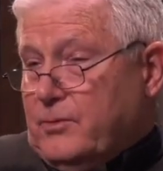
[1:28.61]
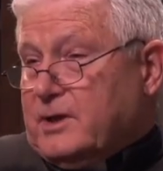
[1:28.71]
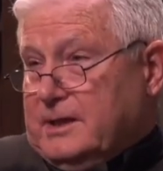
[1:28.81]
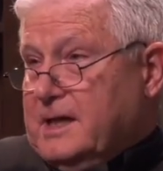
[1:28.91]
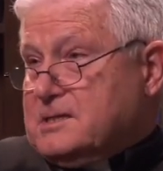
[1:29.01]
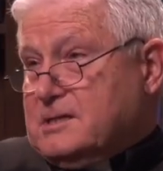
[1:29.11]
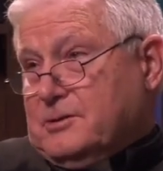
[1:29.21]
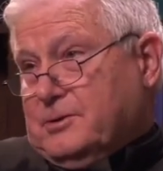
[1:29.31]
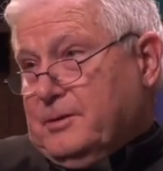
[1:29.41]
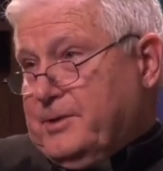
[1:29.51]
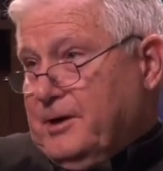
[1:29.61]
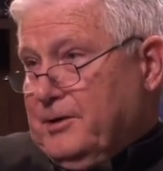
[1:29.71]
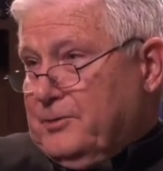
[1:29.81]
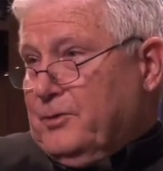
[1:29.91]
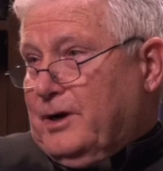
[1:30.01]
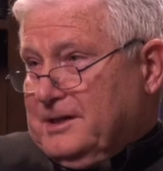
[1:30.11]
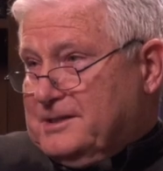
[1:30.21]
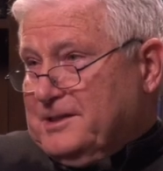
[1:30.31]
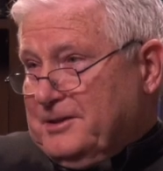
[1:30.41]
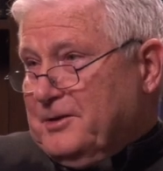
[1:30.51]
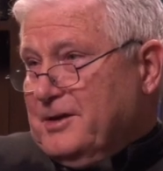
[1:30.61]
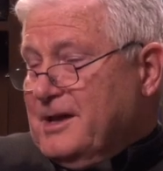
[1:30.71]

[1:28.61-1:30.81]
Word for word: what less could a parent want, you know,